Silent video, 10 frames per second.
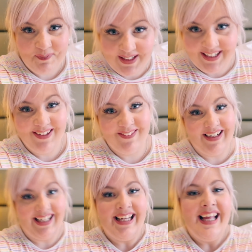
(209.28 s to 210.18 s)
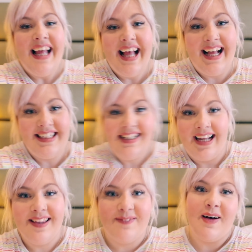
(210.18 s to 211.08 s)
Bakery.
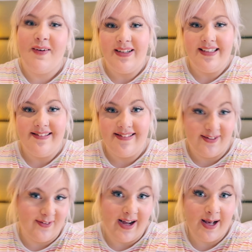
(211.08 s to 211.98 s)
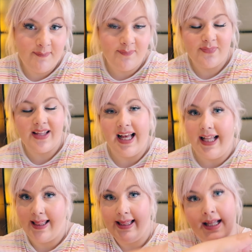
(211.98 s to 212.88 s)
Check them out on Instagram.
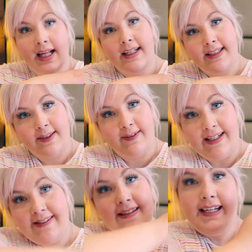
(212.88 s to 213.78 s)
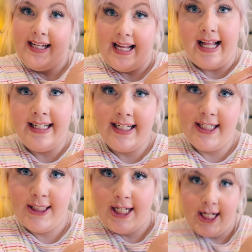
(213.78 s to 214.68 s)
I'll do this thing again.
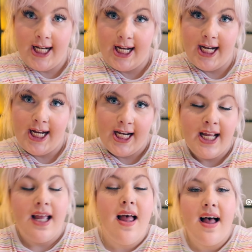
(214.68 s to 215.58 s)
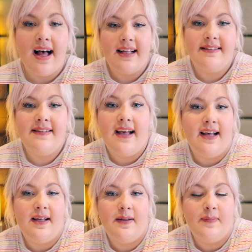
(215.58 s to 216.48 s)
Ta-da! And
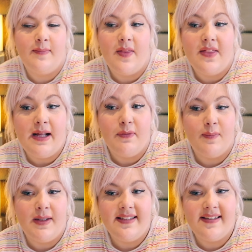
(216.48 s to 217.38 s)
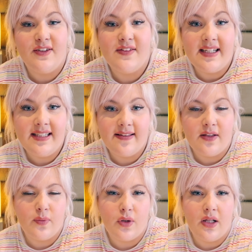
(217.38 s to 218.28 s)
they were amazing because
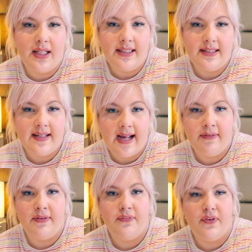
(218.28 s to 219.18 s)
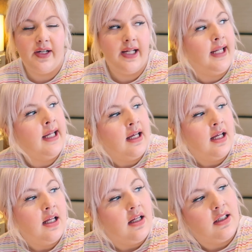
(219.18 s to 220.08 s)
they were all like dairy-free,
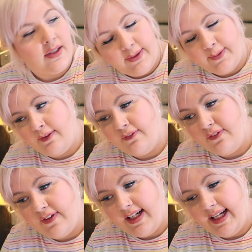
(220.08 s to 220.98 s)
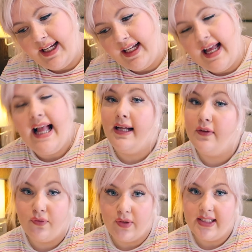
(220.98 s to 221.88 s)
gluten-free,
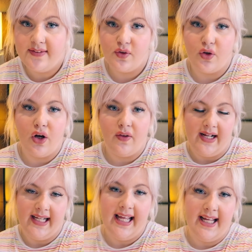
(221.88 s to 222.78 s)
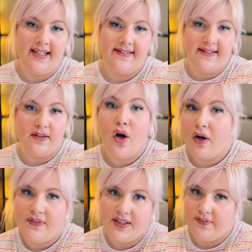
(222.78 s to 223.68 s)
egg-free. So all their cakes and
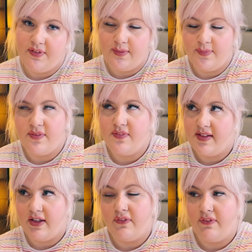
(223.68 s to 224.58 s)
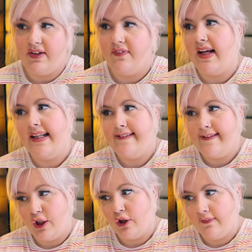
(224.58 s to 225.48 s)
coffee and everything was obviously all free of that
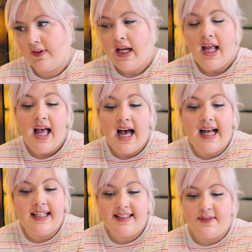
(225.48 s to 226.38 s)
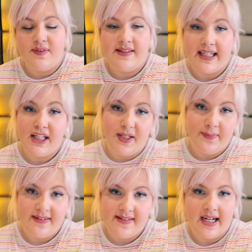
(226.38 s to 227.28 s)
stuff, and it was dead
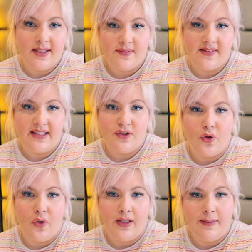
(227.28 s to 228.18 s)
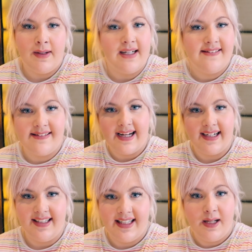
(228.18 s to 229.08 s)
cute inside. It was like totally my
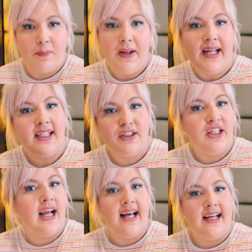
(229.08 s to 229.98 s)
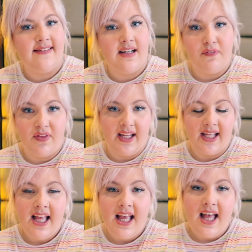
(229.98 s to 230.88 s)
style, like pink chairs and
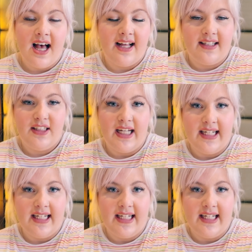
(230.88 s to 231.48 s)
everything. I'm